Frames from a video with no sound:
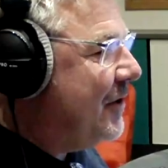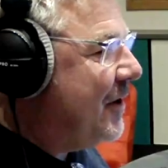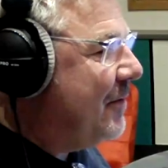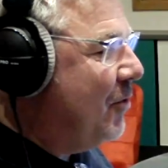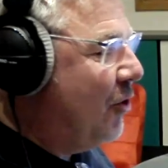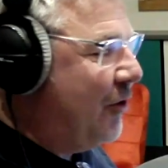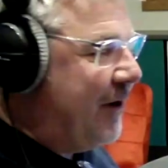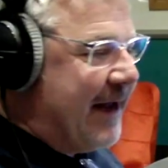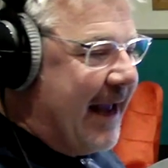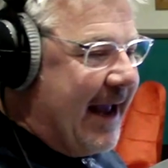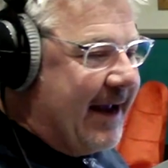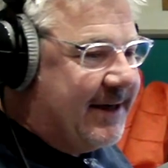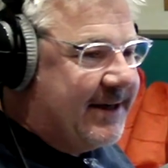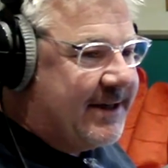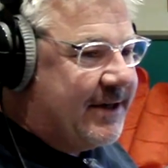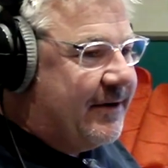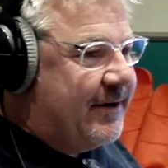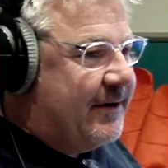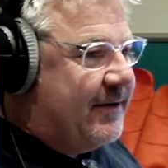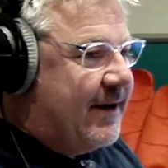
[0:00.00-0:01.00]
good morning. How you
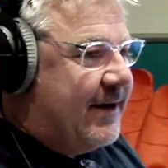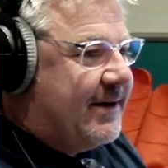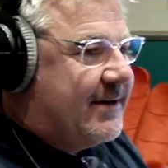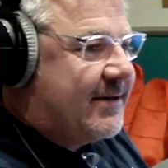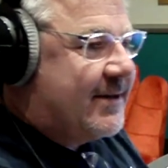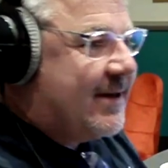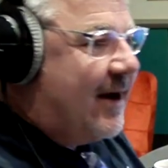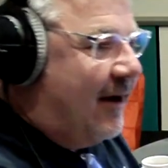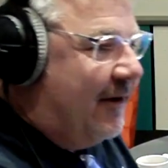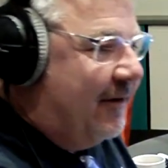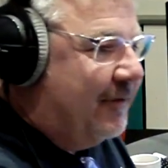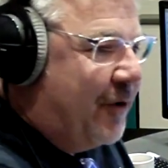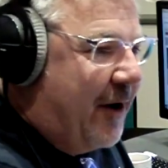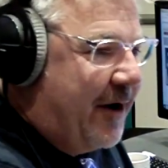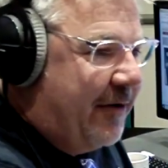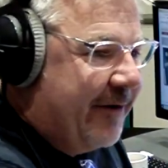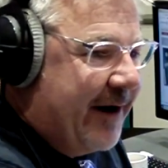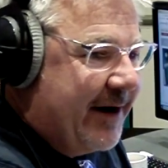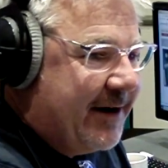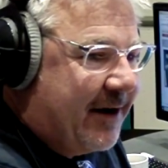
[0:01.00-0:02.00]
doing? It's Isle of
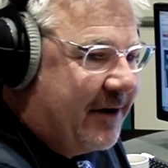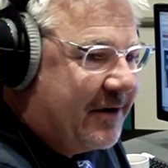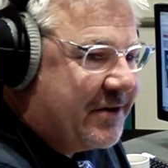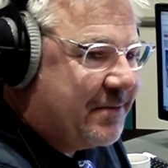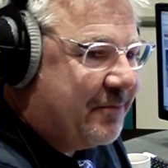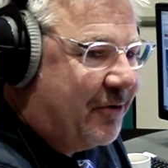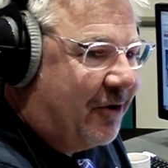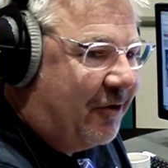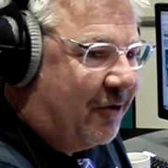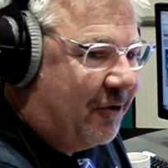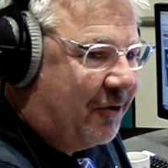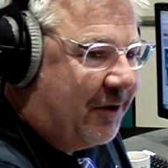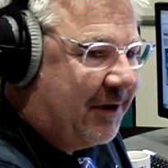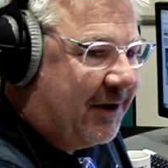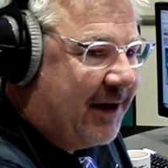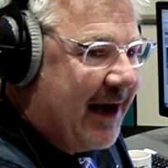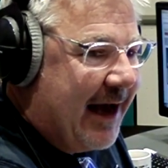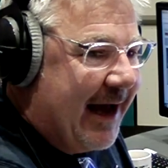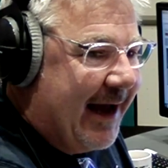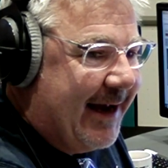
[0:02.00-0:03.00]
Wight Radio's Paul,
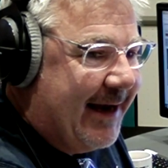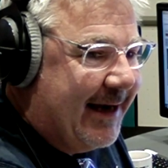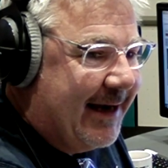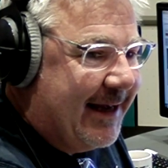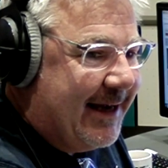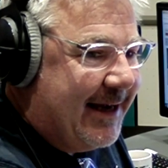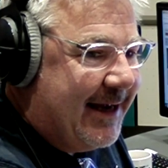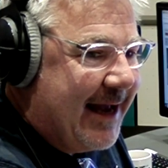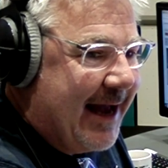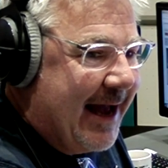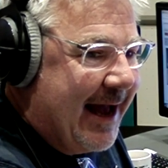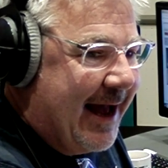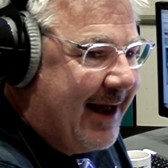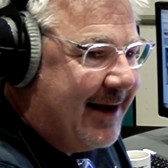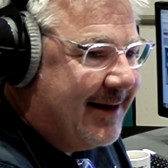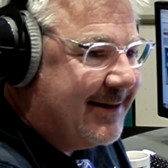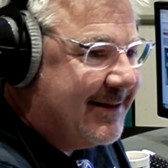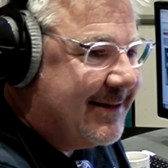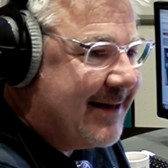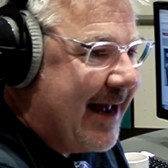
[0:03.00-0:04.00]
Haley,
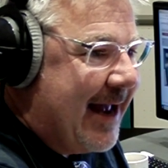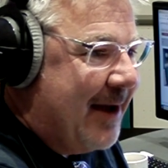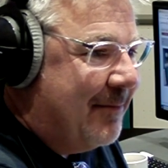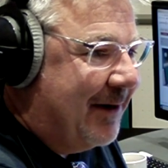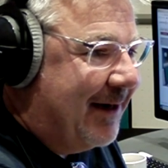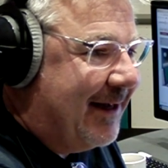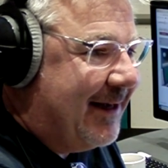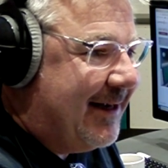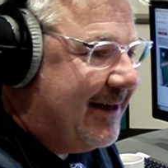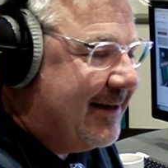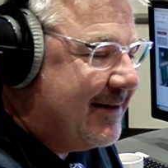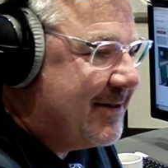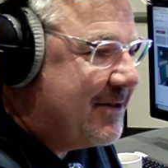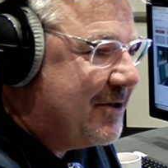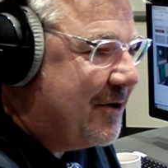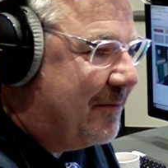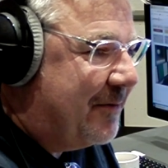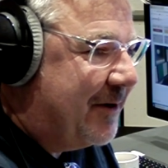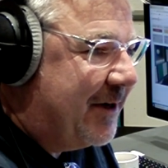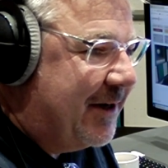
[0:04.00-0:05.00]
and Emily. It's
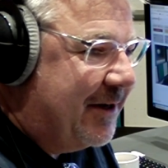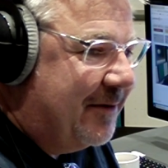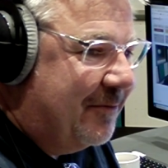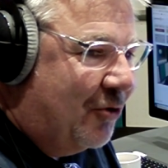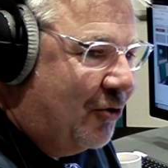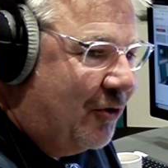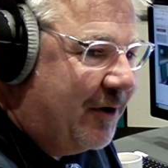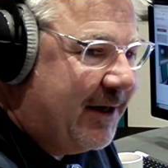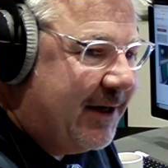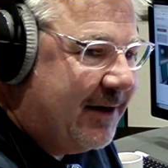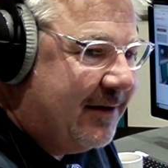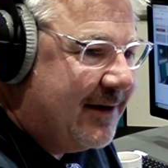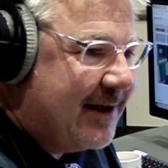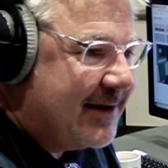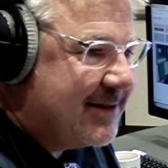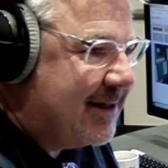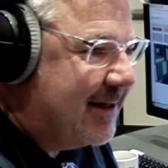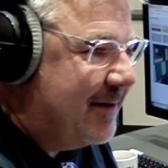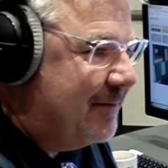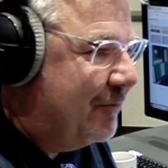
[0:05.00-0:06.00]
topping in the morning.
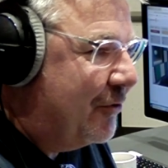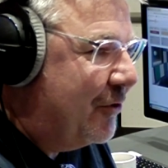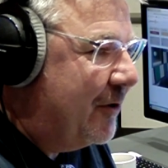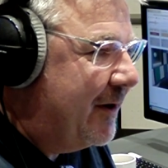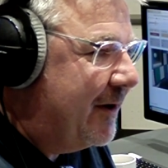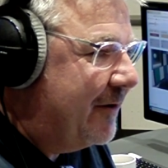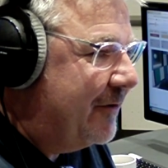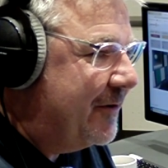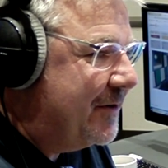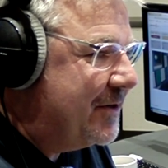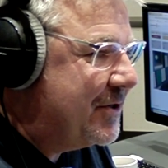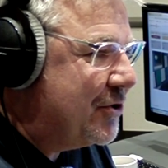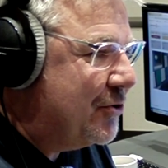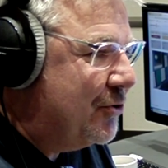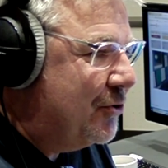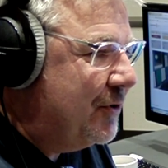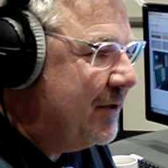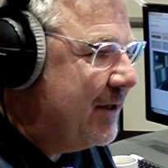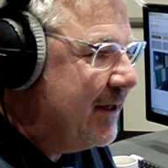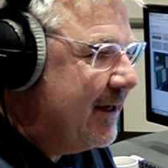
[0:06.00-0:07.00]
Natalie and Brulia are in
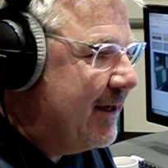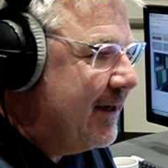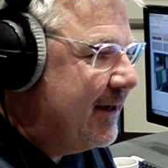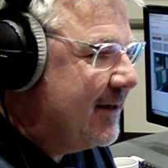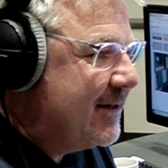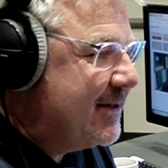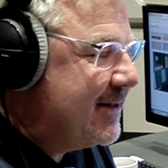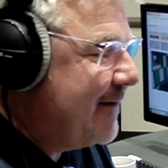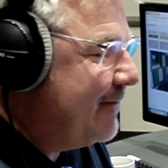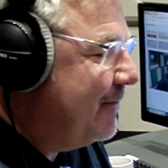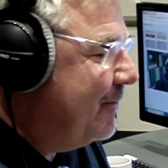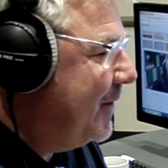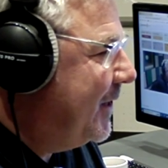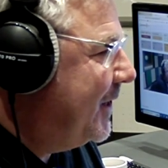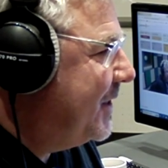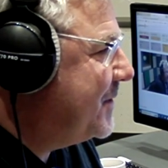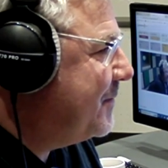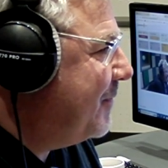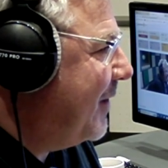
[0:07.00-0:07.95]
Torn. Seven minutes